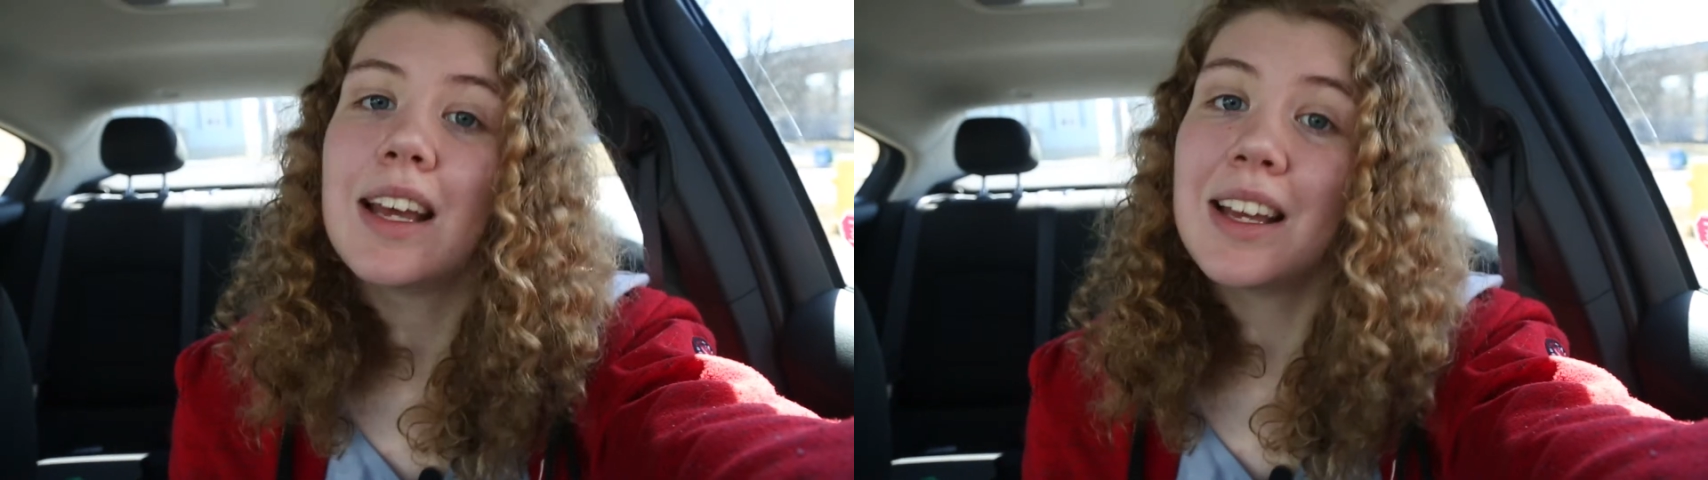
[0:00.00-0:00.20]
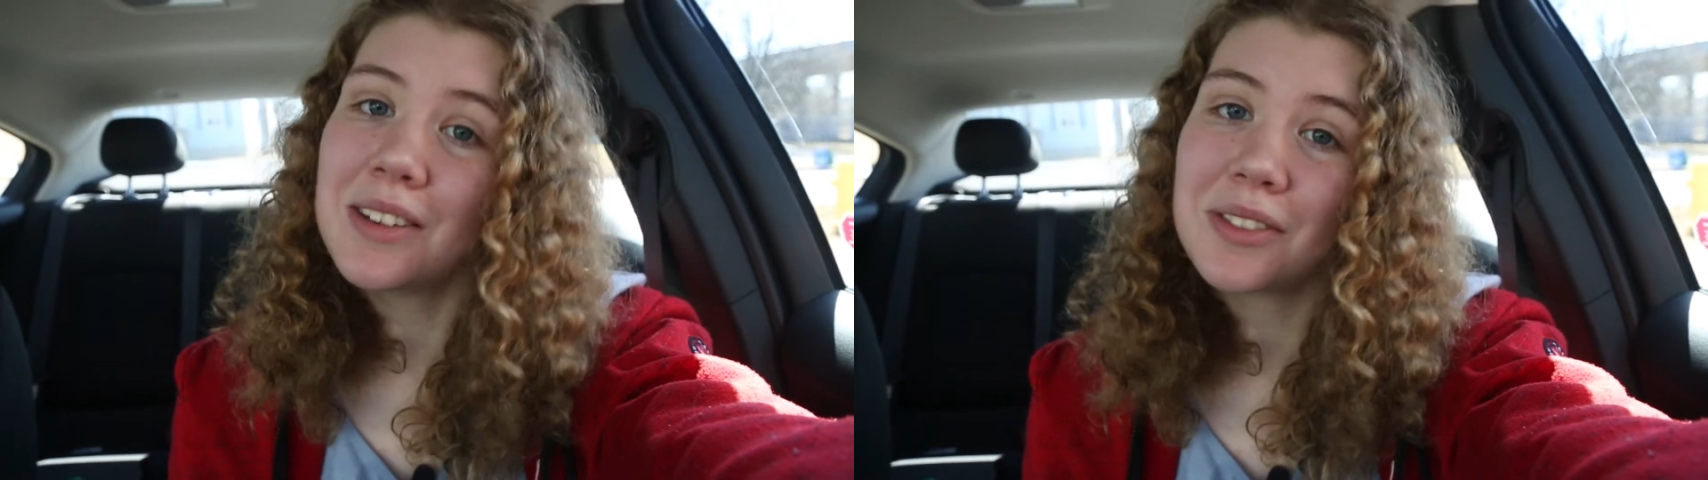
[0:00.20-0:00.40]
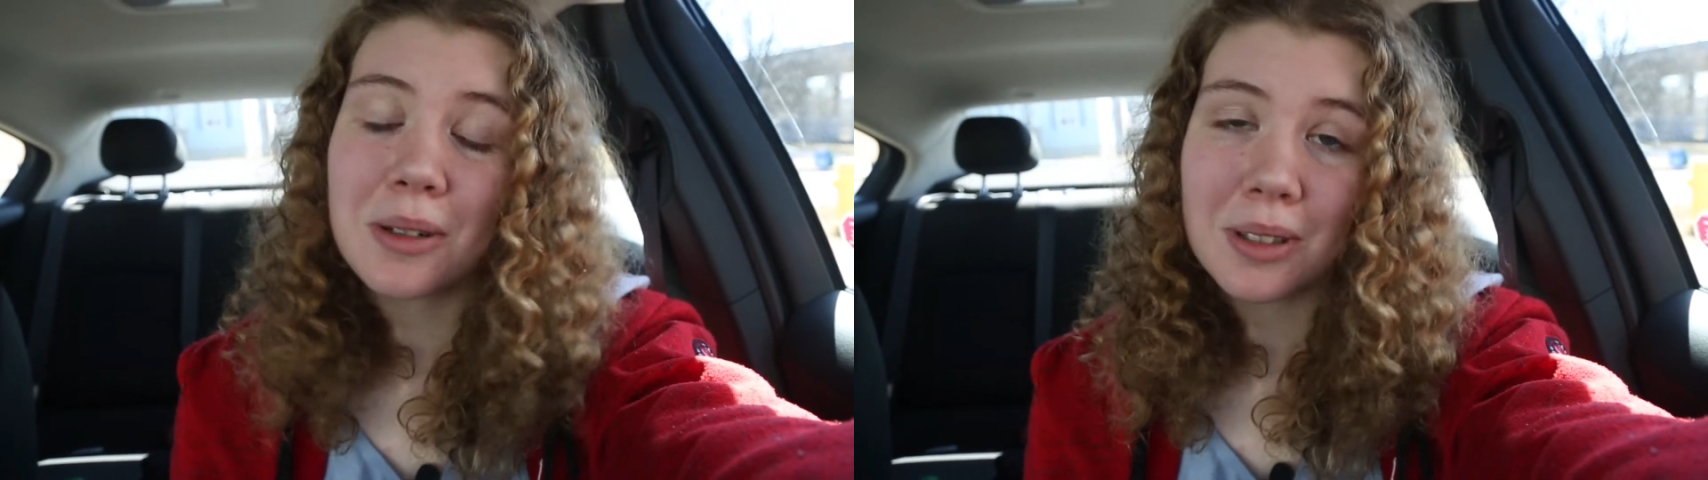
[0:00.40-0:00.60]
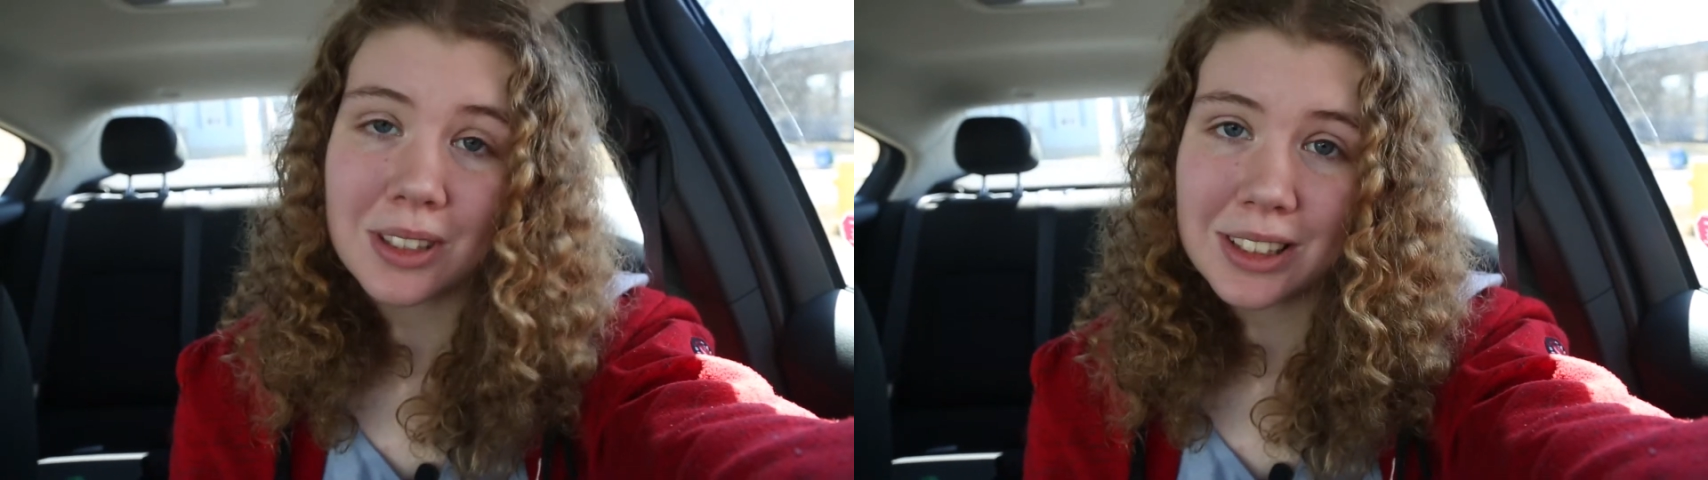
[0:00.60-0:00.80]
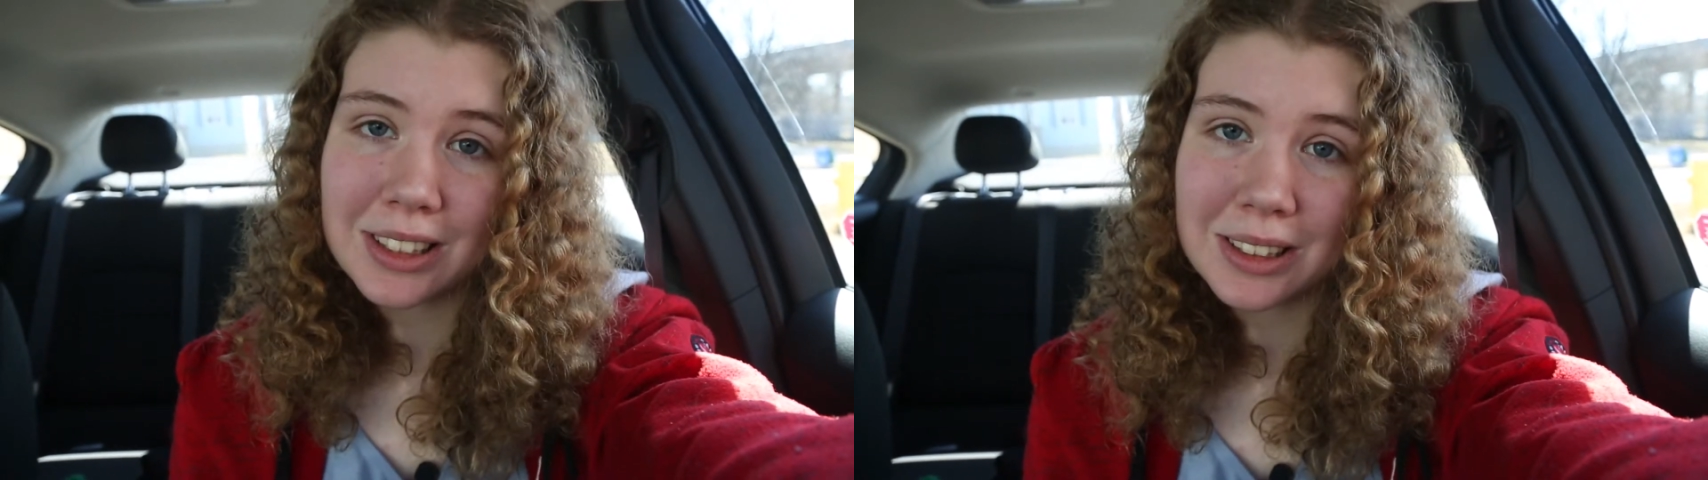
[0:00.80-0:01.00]
And of
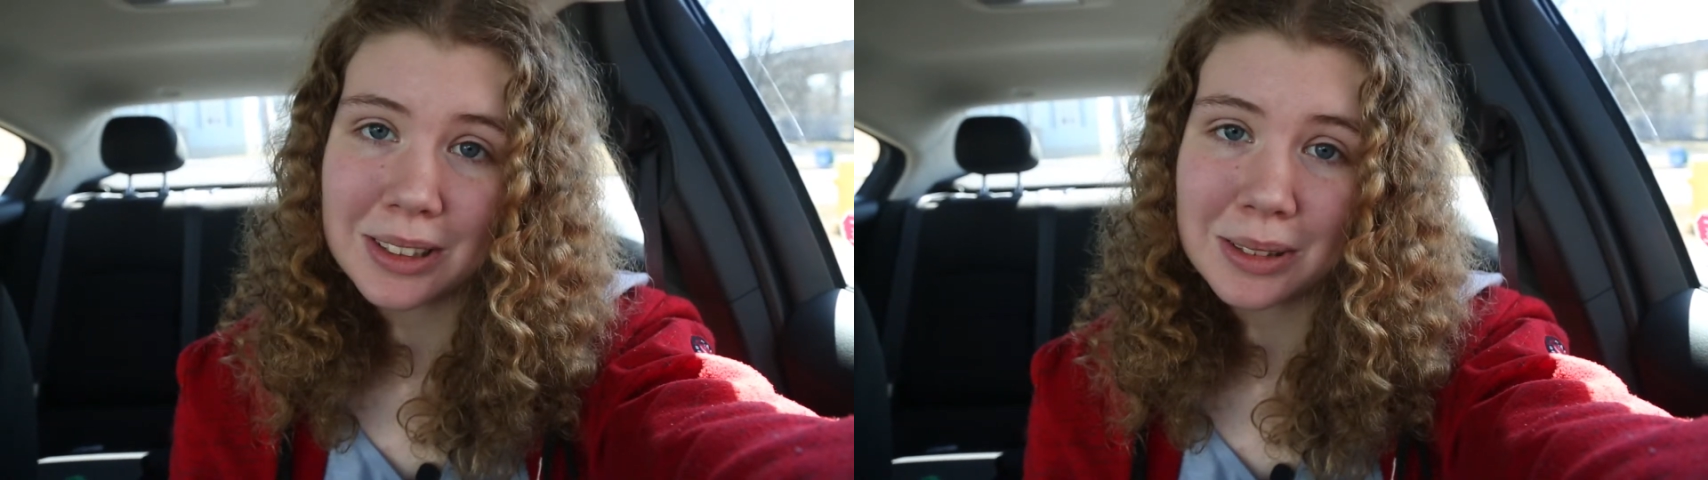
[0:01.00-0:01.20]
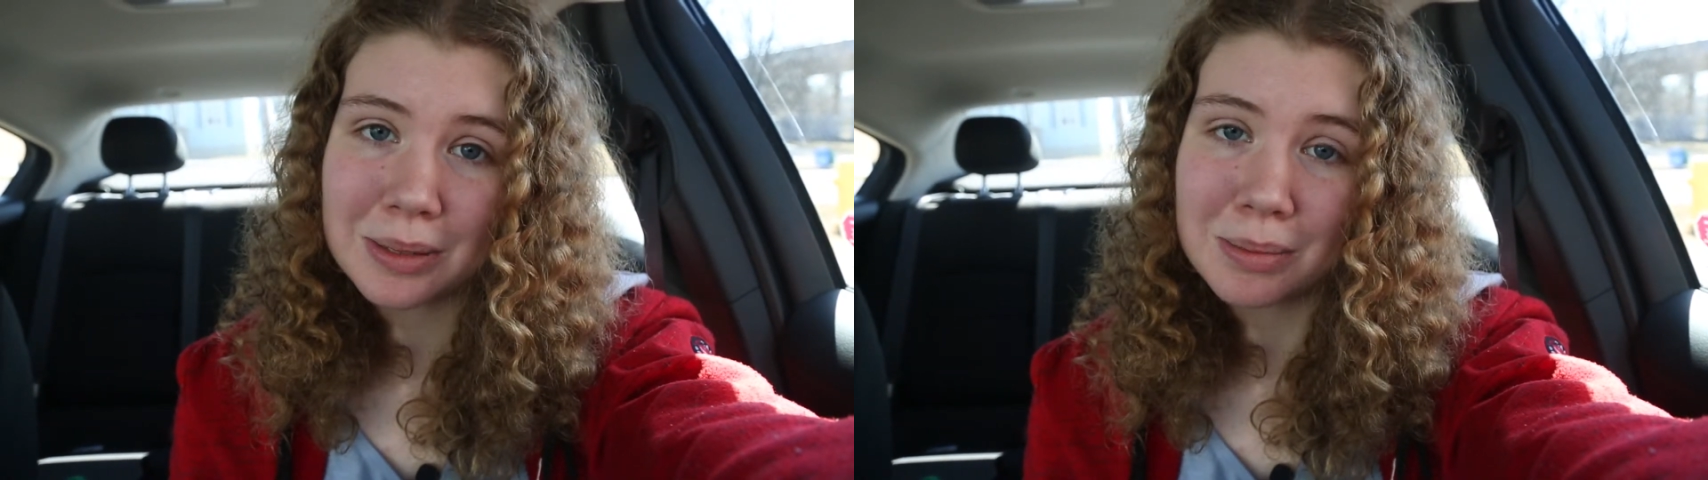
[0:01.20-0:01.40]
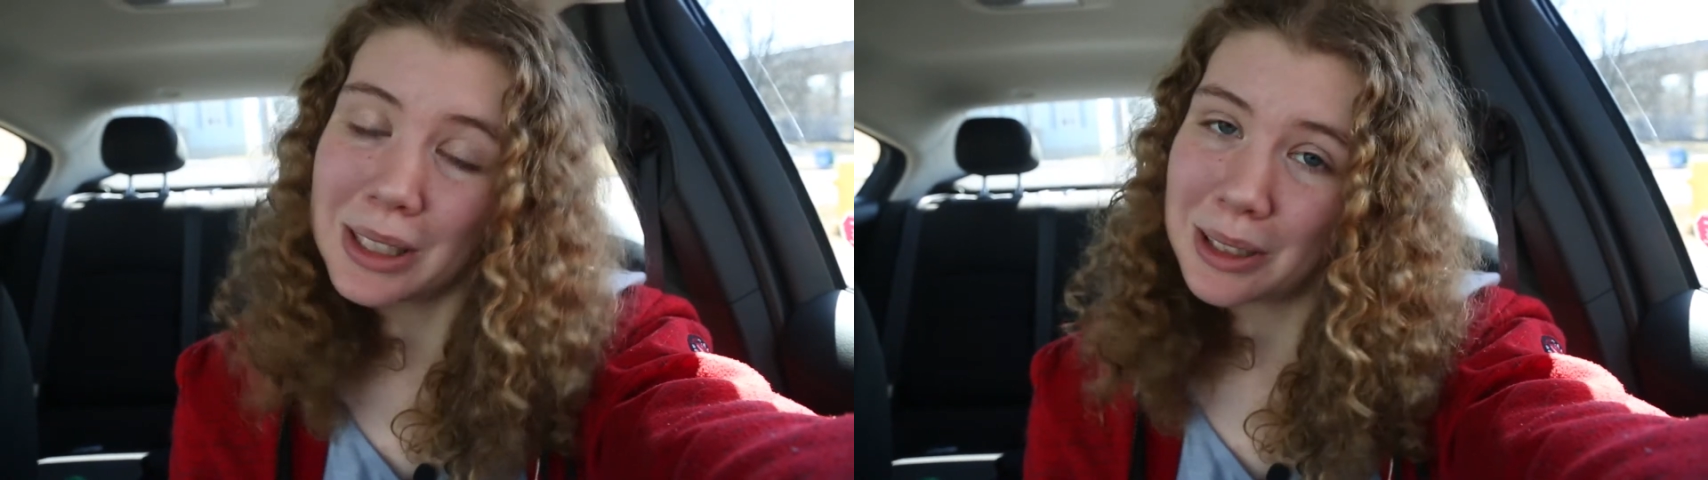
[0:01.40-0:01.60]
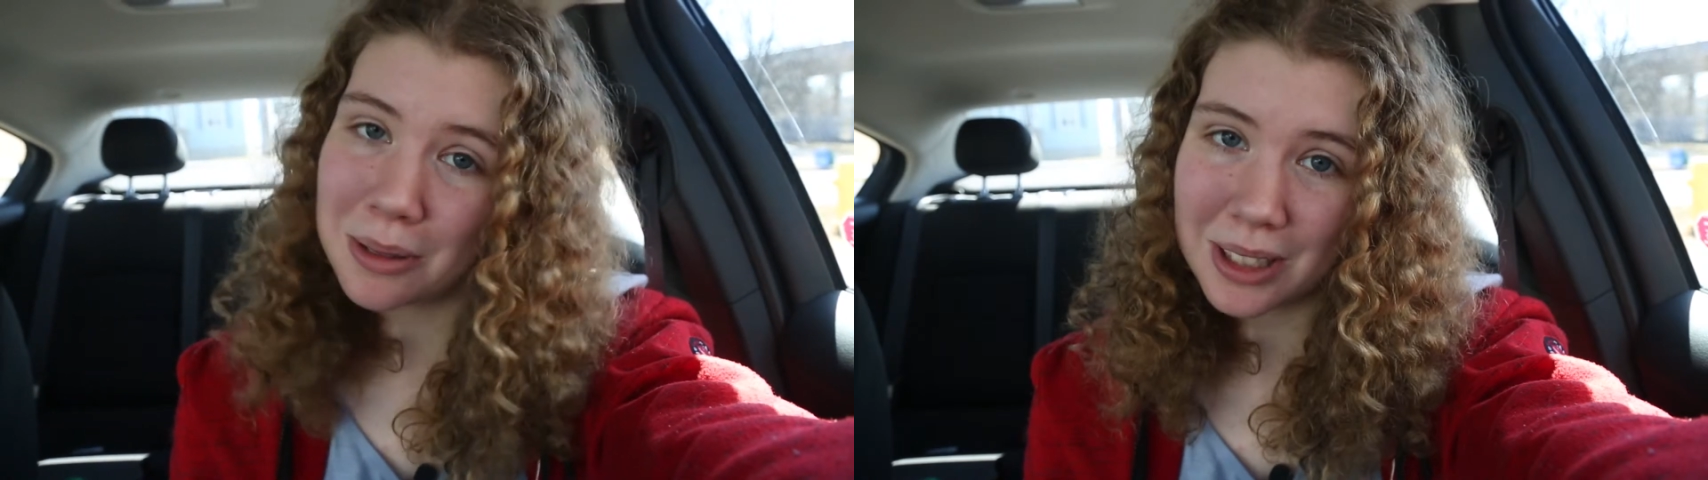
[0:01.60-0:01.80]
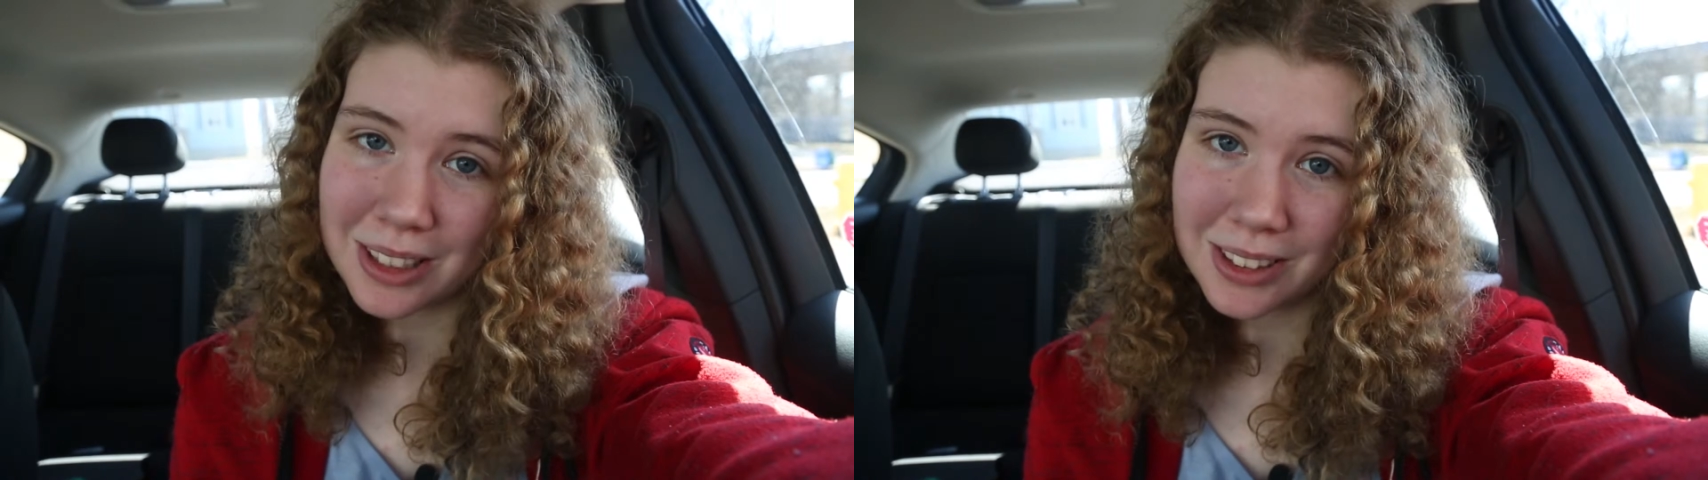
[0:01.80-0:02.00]
course, my
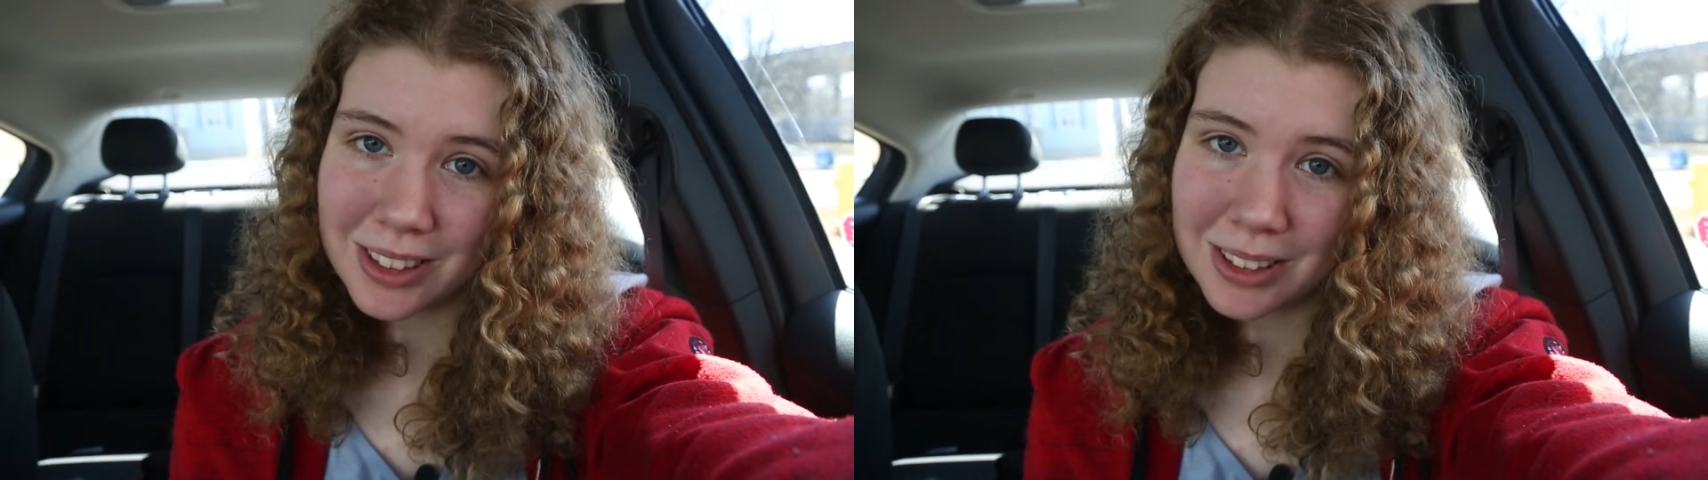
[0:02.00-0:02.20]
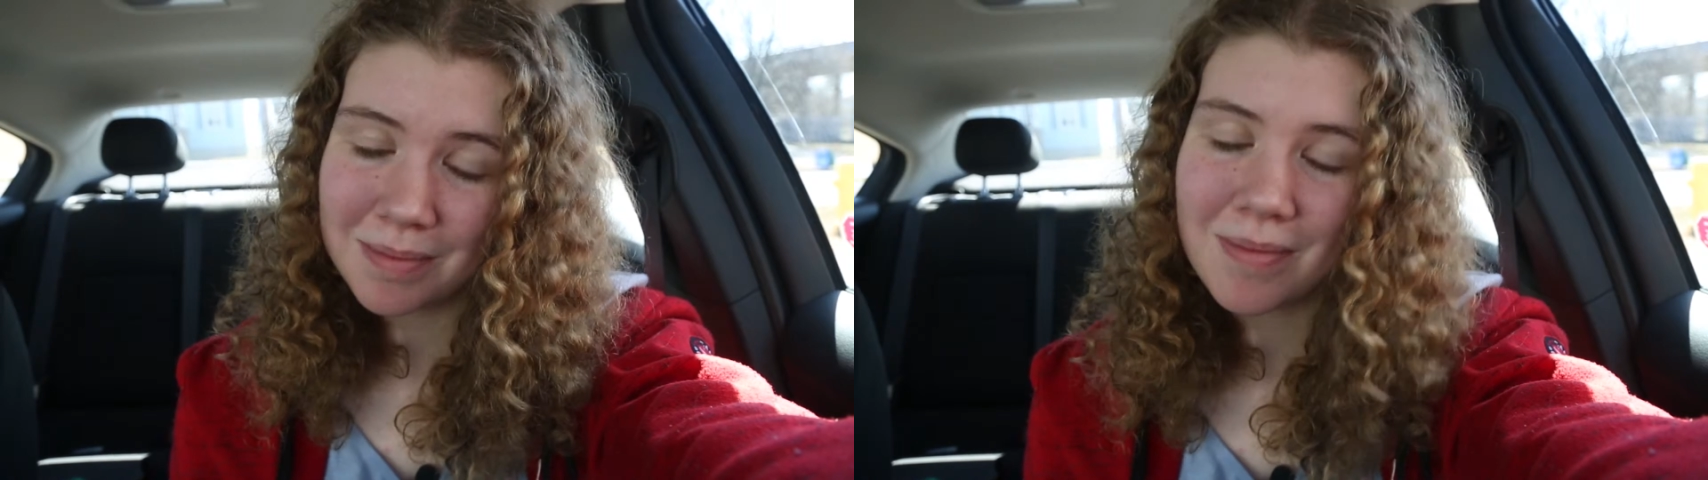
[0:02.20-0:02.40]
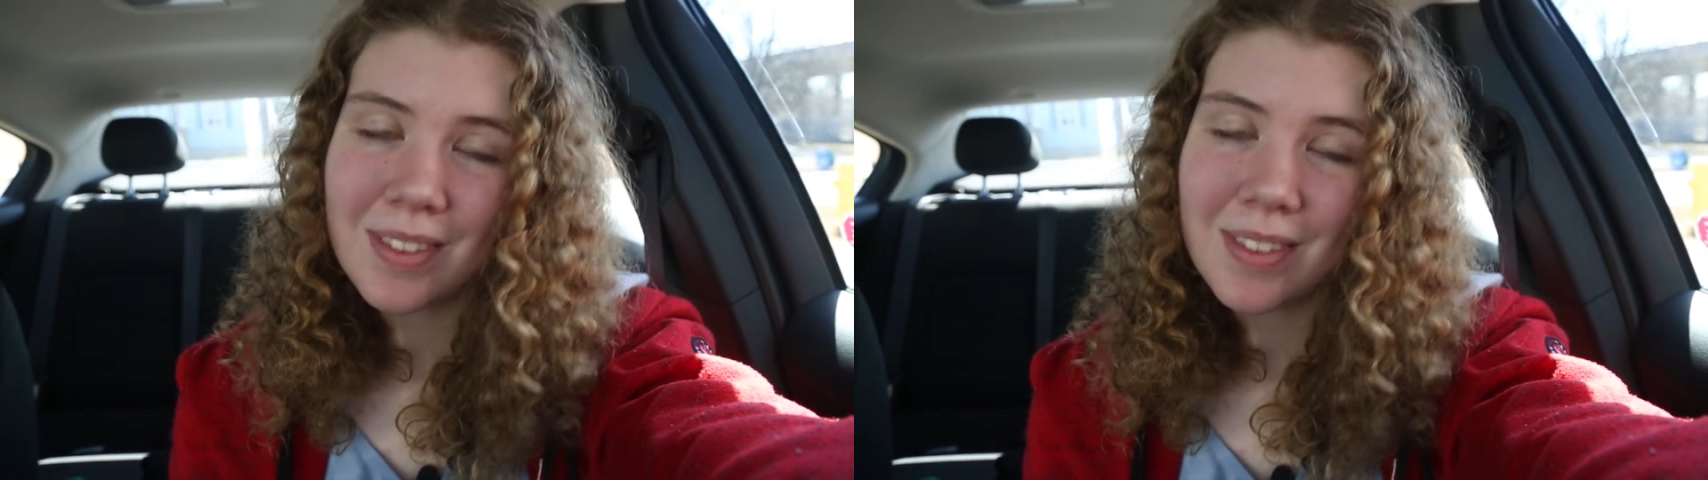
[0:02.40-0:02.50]
coworkers,